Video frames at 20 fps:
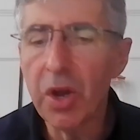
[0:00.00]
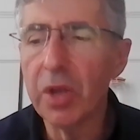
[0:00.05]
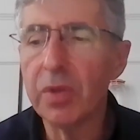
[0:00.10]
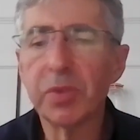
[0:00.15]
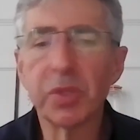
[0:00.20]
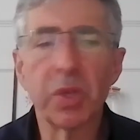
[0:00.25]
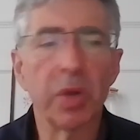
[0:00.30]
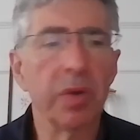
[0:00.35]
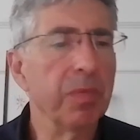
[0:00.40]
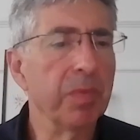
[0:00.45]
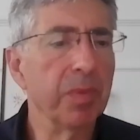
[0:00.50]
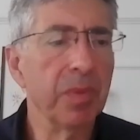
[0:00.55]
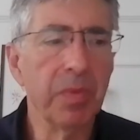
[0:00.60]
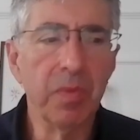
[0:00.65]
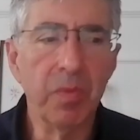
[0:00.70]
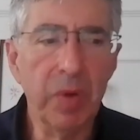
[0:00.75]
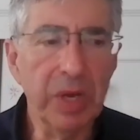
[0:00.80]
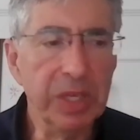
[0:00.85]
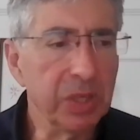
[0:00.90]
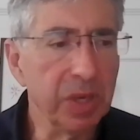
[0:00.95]
sort of
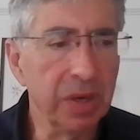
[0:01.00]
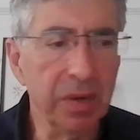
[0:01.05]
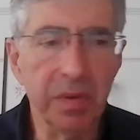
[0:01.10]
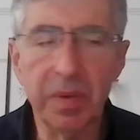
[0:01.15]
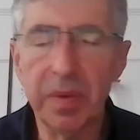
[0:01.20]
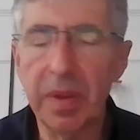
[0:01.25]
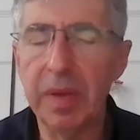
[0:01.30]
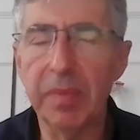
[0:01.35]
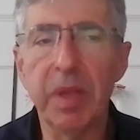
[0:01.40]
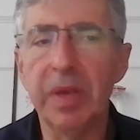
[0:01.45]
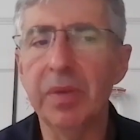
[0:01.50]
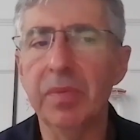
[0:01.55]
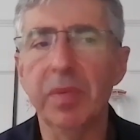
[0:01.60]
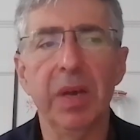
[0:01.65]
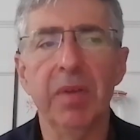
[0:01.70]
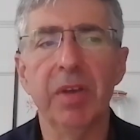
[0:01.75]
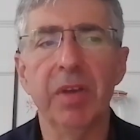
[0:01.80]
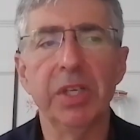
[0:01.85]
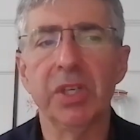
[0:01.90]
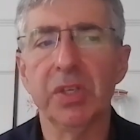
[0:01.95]
recent
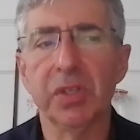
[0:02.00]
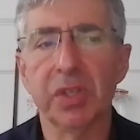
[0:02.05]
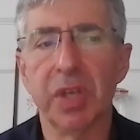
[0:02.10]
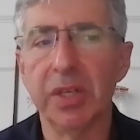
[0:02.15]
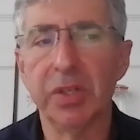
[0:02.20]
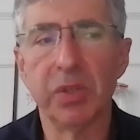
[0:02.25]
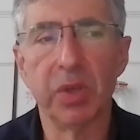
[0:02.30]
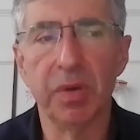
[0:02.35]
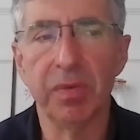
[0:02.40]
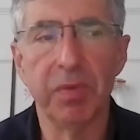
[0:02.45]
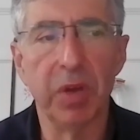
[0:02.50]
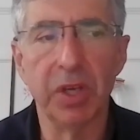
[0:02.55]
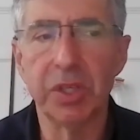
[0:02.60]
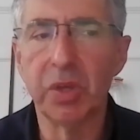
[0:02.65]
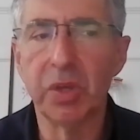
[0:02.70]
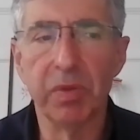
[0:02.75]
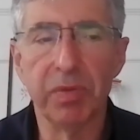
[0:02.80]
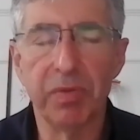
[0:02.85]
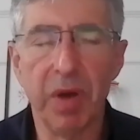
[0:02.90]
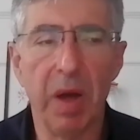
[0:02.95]
innovations like sort of
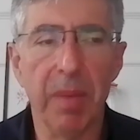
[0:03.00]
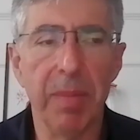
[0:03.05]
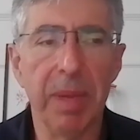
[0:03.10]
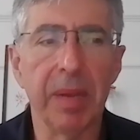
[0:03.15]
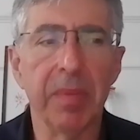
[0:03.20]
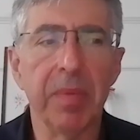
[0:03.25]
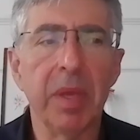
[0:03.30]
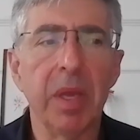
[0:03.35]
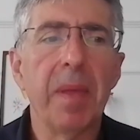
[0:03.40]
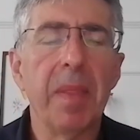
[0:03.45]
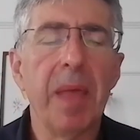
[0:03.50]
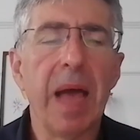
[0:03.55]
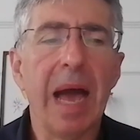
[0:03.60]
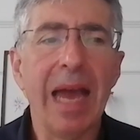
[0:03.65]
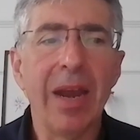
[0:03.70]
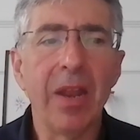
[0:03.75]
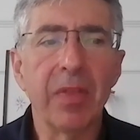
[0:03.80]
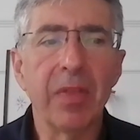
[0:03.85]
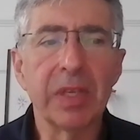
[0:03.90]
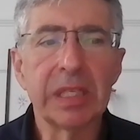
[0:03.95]
vertical farming.
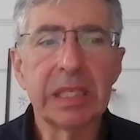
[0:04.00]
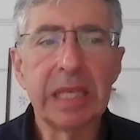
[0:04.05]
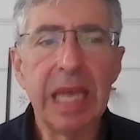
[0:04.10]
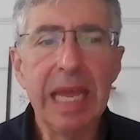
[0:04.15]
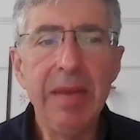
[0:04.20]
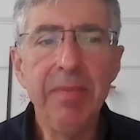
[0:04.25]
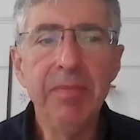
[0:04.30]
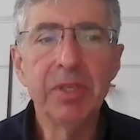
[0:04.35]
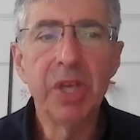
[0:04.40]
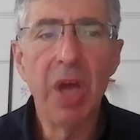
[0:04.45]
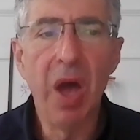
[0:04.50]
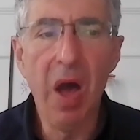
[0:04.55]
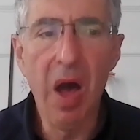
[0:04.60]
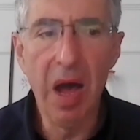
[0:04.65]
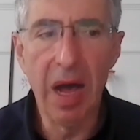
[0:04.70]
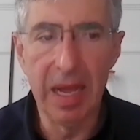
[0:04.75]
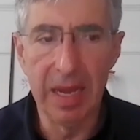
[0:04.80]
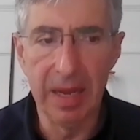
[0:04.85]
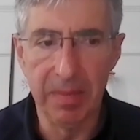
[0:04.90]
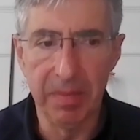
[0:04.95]
And at the same
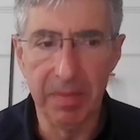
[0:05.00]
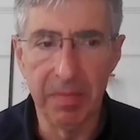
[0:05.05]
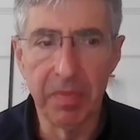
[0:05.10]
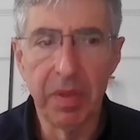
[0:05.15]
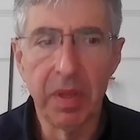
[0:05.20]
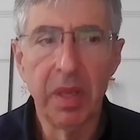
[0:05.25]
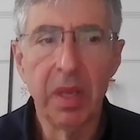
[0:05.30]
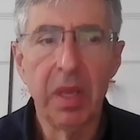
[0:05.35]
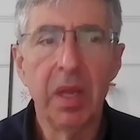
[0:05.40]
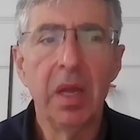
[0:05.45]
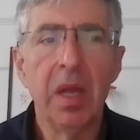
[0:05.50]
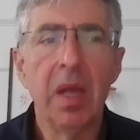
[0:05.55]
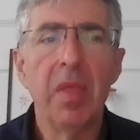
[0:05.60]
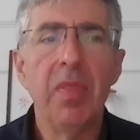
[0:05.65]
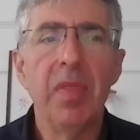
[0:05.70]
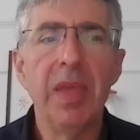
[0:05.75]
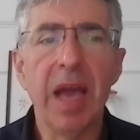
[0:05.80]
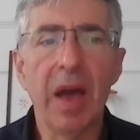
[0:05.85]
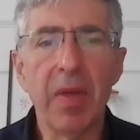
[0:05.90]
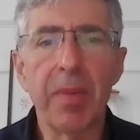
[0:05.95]
time,
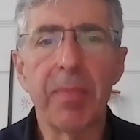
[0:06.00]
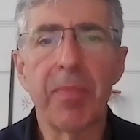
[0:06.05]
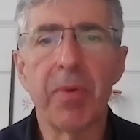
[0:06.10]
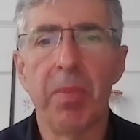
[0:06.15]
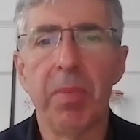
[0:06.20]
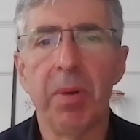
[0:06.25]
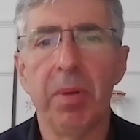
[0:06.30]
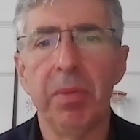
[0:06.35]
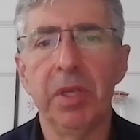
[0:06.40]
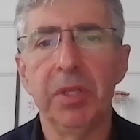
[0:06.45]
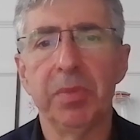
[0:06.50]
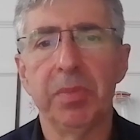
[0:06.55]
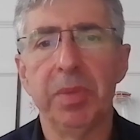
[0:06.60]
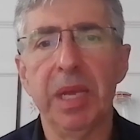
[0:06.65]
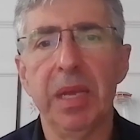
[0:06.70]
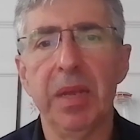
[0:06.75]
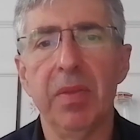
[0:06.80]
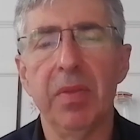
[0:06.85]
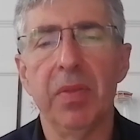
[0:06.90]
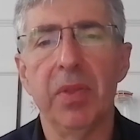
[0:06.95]
the other problem has
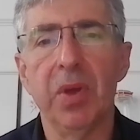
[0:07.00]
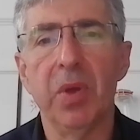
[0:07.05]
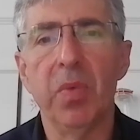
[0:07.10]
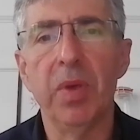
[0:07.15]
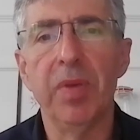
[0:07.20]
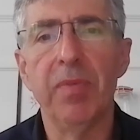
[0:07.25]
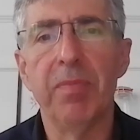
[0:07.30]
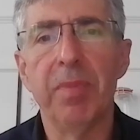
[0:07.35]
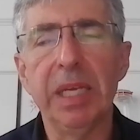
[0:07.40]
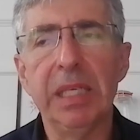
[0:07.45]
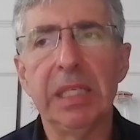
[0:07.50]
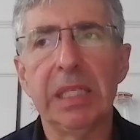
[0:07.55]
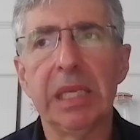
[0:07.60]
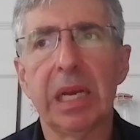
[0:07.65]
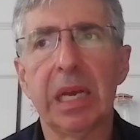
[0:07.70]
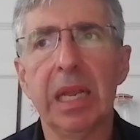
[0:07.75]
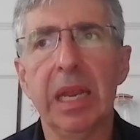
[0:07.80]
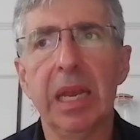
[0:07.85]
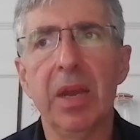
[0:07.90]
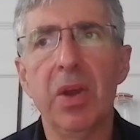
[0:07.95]
been that we've
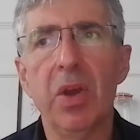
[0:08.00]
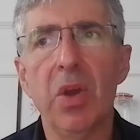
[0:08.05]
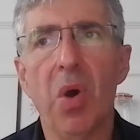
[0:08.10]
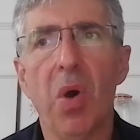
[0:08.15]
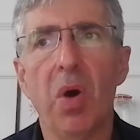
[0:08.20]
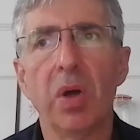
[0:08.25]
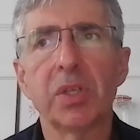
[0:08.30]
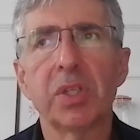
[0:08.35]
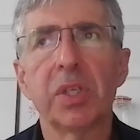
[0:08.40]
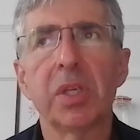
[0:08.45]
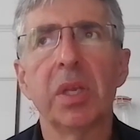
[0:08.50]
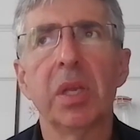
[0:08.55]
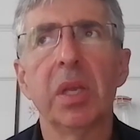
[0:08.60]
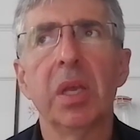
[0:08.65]
basically not